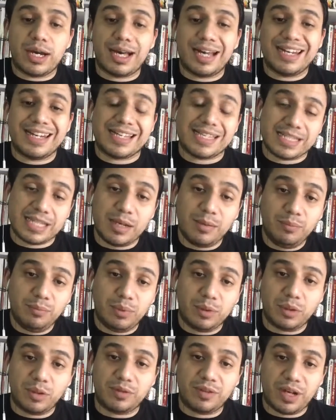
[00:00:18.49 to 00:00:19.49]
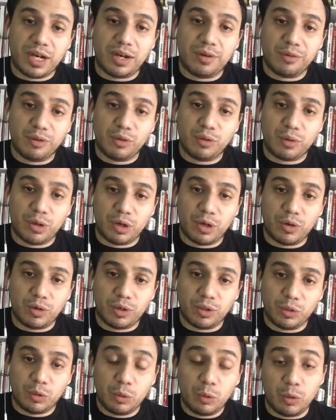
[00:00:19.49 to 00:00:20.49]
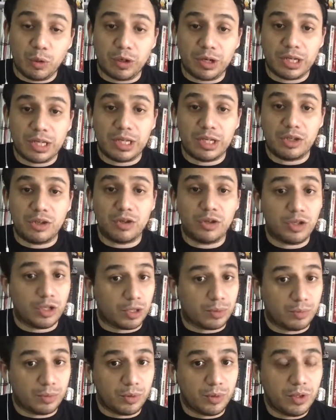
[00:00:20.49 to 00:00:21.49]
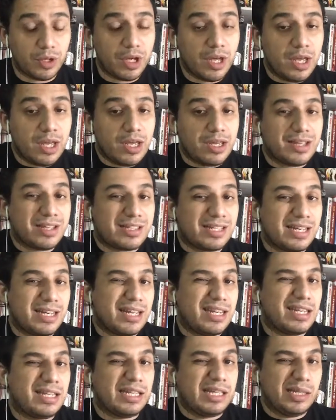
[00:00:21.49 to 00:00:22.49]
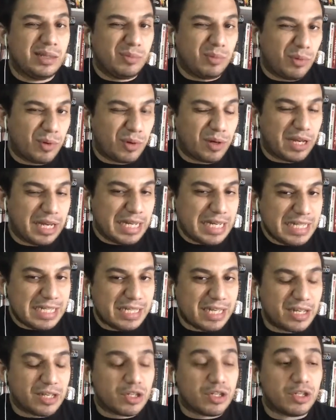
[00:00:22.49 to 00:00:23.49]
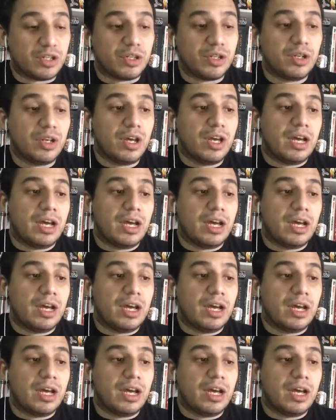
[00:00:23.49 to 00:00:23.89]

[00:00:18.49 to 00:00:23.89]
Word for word: an example of how you are going to work in your notebook because I need a little more organization.